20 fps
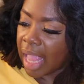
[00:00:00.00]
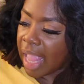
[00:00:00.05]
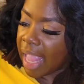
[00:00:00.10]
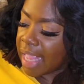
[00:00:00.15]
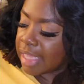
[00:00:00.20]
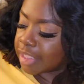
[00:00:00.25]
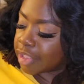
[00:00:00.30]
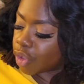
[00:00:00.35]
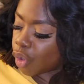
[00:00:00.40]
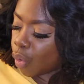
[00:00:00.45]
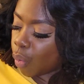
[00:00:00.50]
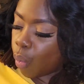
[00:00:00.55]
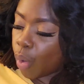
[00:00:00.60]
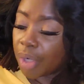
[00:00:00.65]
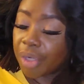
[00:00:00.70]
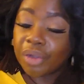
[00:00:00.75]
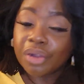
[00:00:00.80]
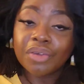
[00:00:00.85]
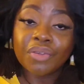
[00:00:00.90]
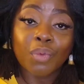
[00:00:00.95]
And so
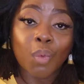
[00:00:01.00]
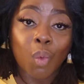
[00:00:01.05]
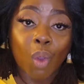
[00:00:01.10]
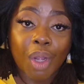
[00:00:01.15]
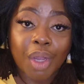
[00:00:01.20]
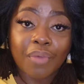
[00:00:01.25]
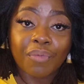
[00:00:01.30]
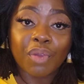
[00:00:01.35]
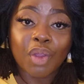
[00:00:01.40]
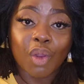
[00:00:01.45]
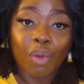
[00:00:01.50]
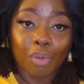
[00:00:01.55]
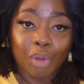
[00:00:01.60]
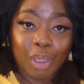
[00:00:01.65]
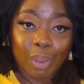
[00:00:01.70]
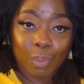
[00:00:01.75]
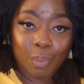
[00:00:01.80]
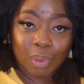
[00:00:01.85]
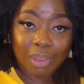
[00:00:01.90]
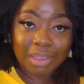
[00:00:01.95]
one of one of the
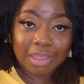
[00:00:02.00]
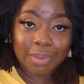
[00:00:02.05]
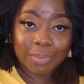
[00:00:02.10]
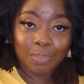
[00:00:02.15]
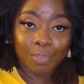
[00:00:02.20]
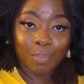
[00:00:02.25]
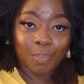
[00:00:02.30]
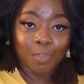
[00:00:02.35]
green ones,